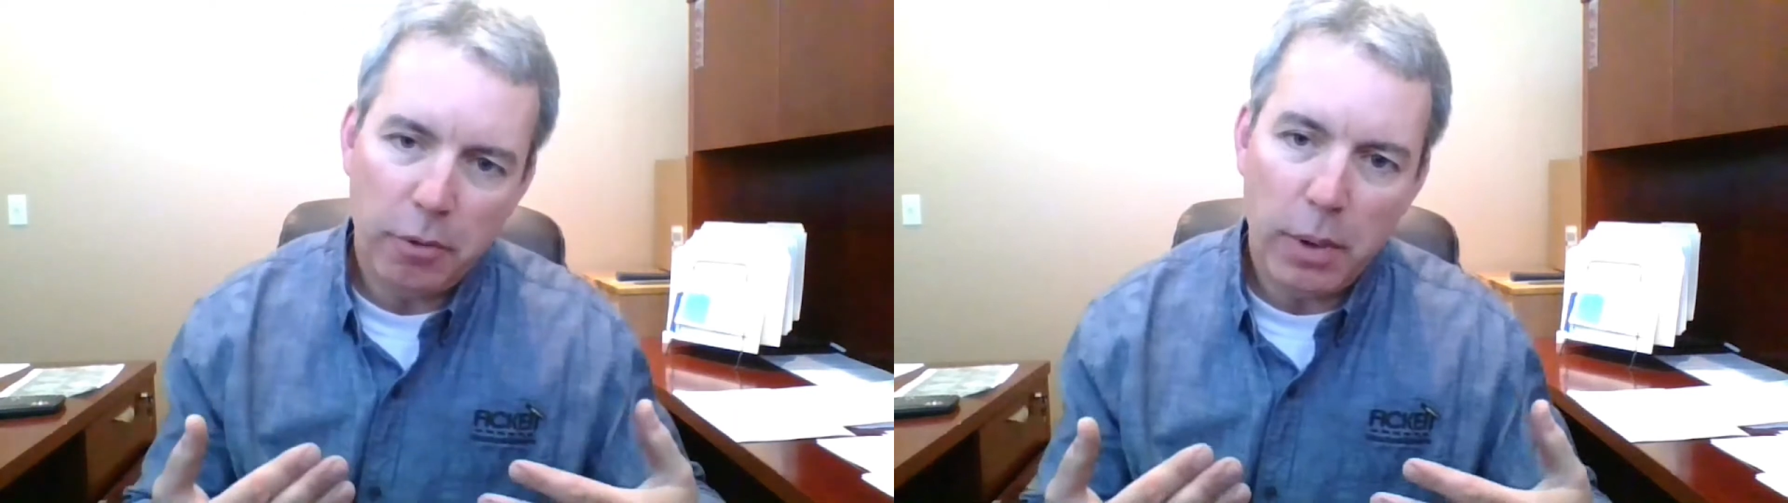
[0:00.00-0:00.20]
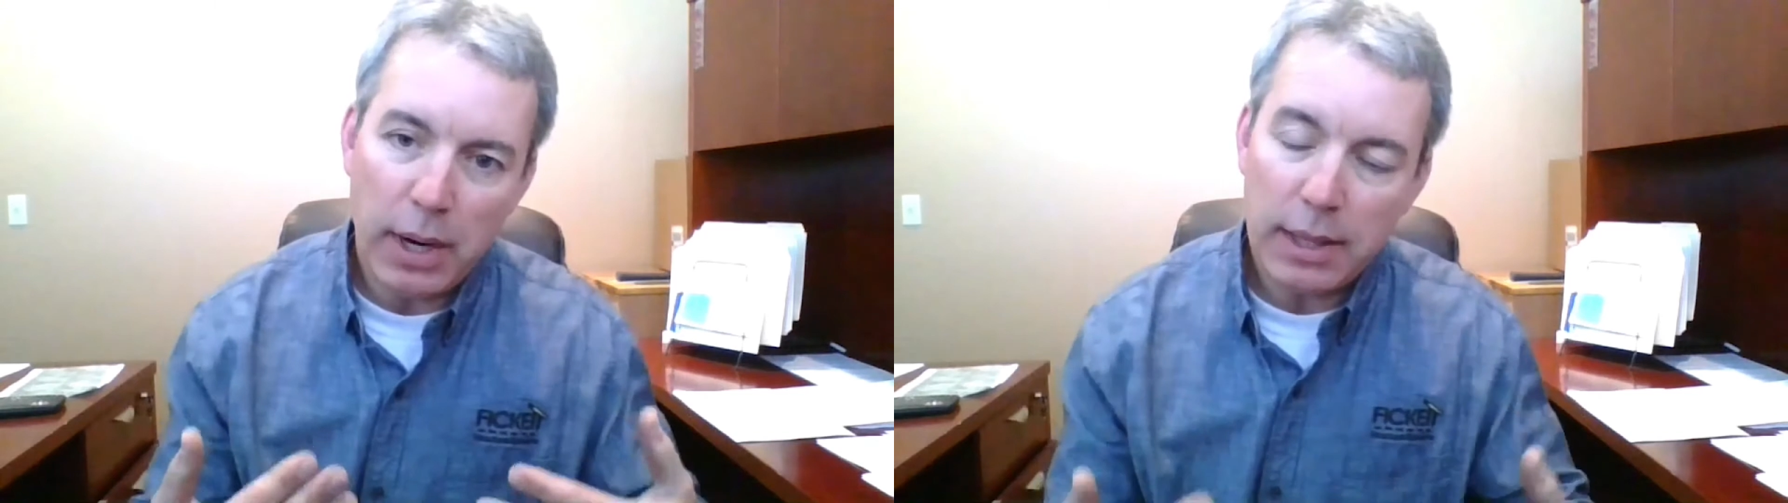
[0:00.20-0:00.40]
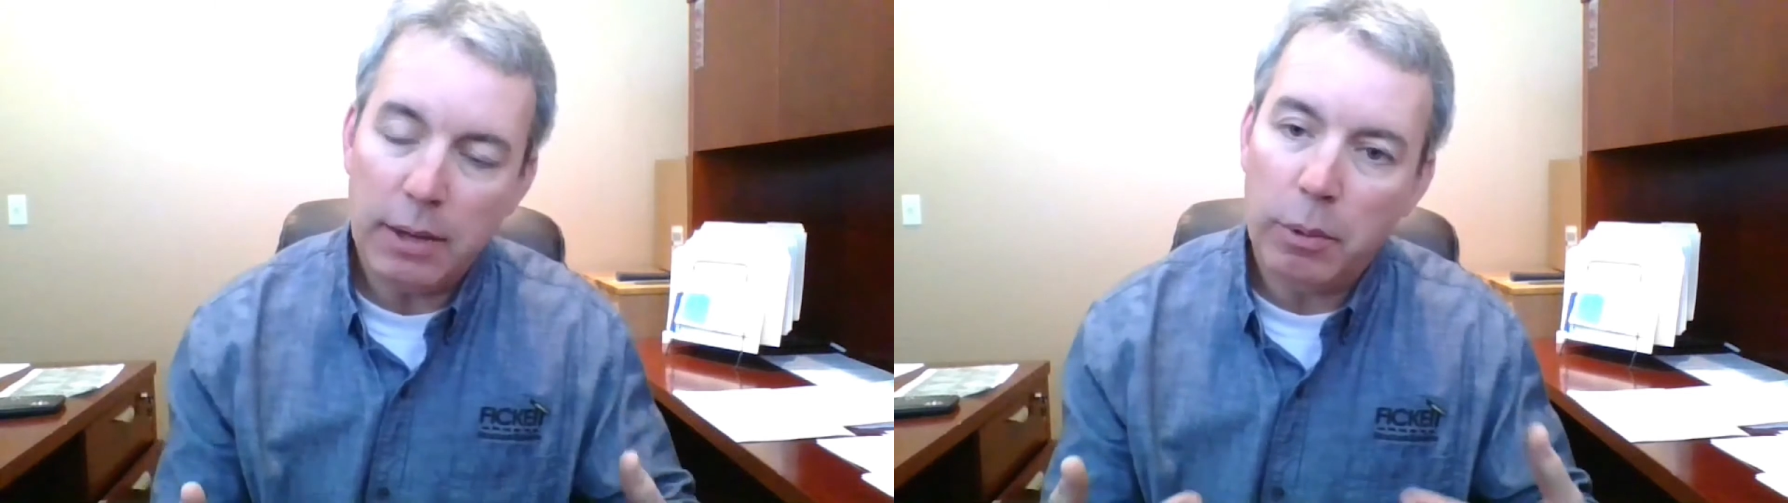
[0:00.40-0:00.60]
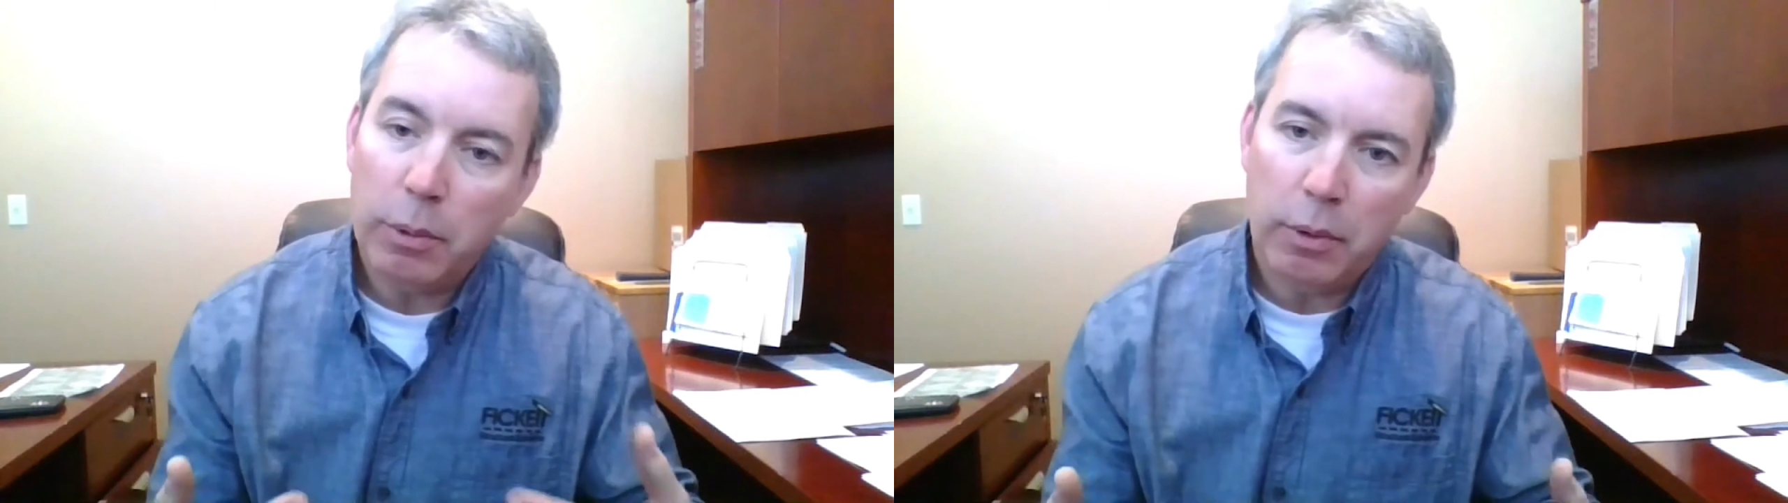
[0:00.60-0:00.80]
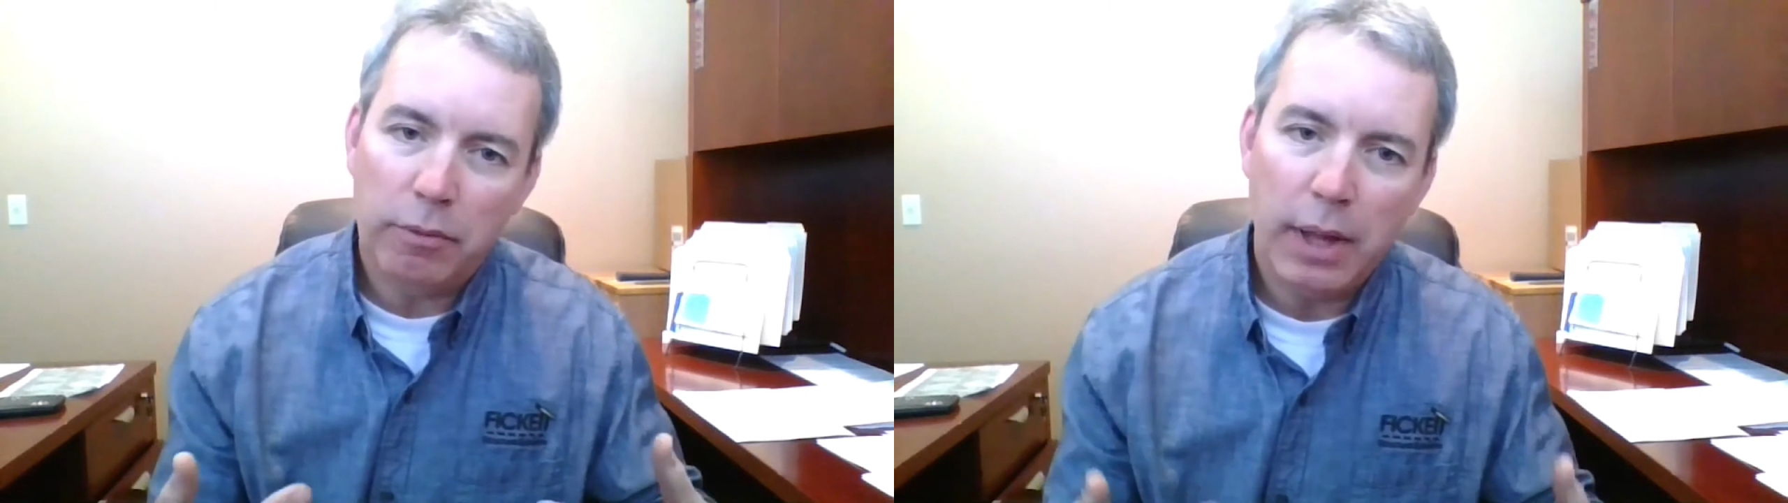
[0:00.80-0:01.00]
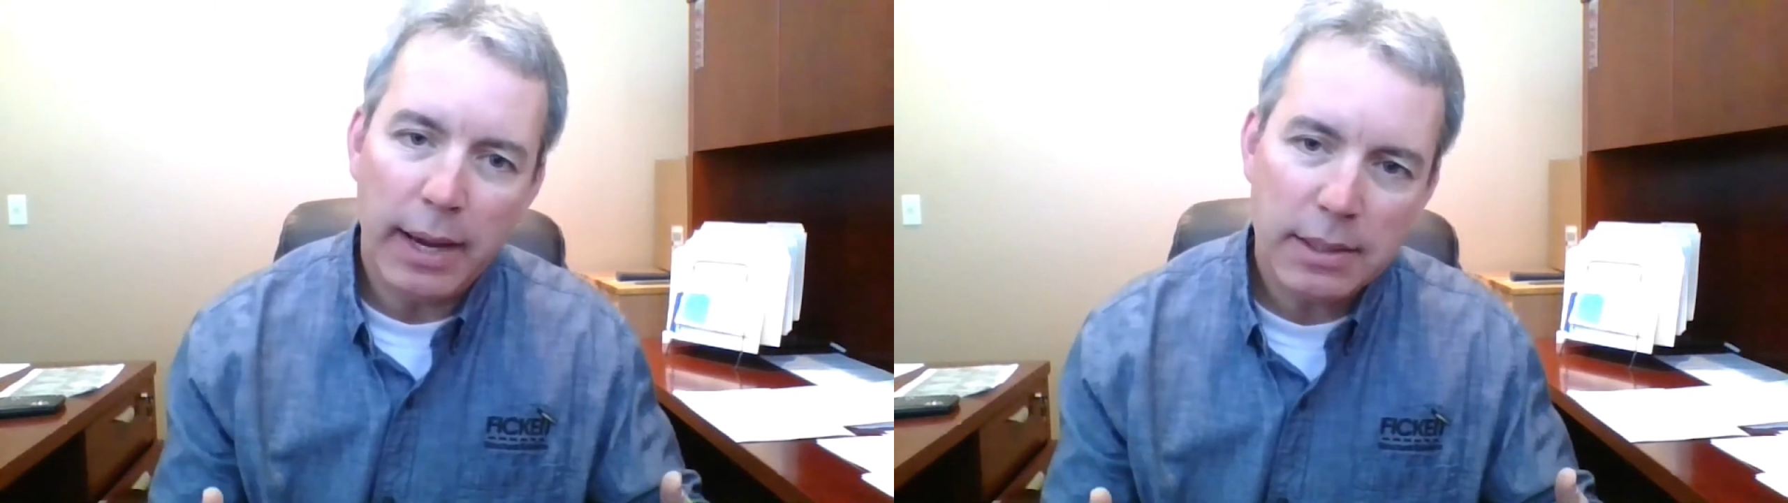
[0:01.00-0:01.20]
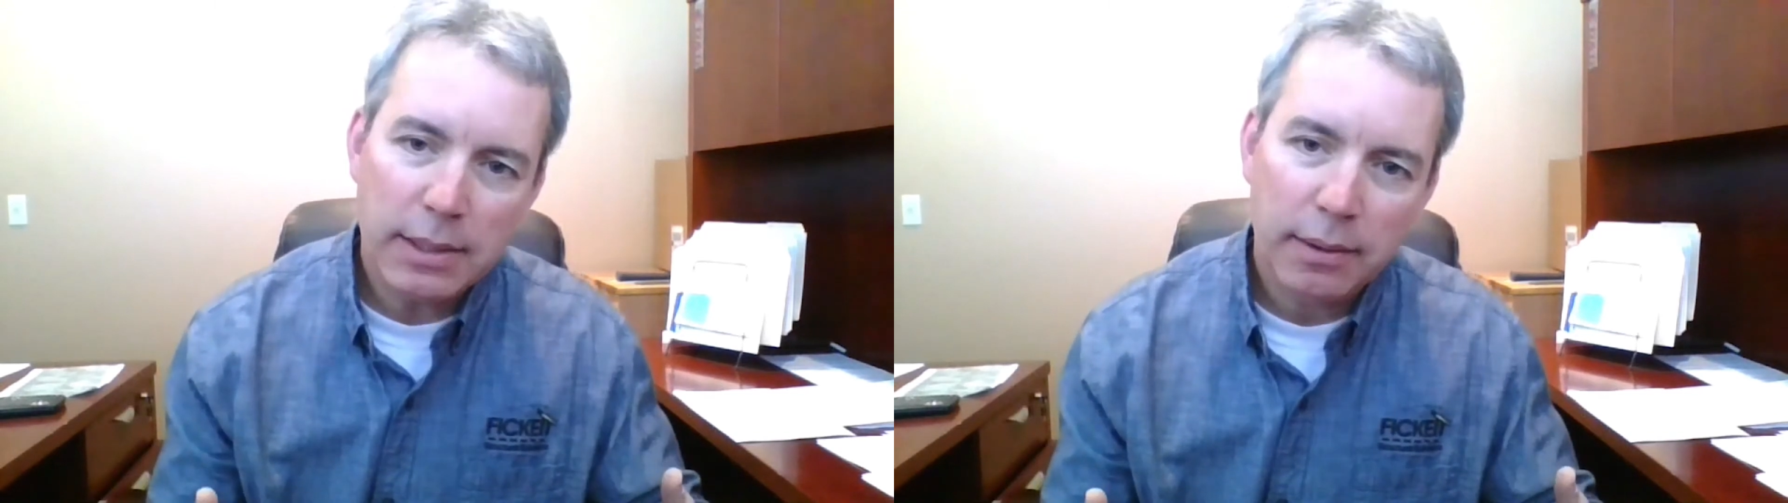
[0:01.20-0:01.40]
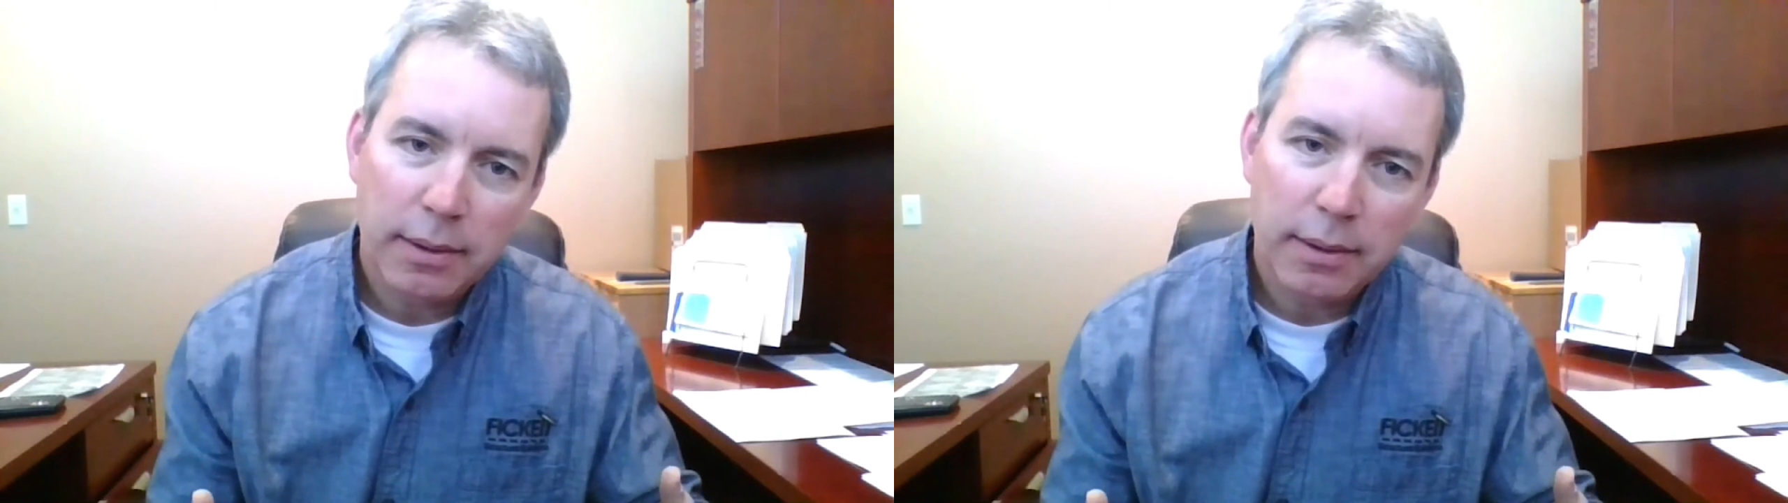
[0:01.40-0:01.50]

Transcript: away than we would have liked,